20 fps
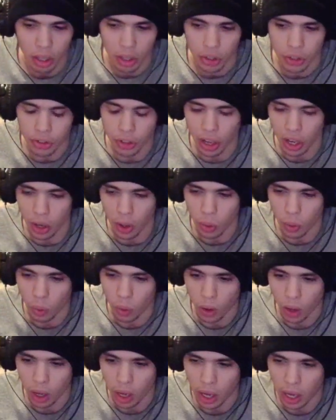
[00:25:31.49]
So
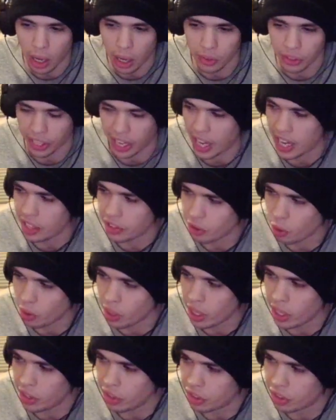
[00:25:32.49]
I was like, and
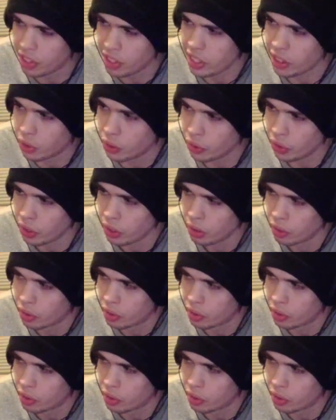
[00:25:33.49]
it's sealed,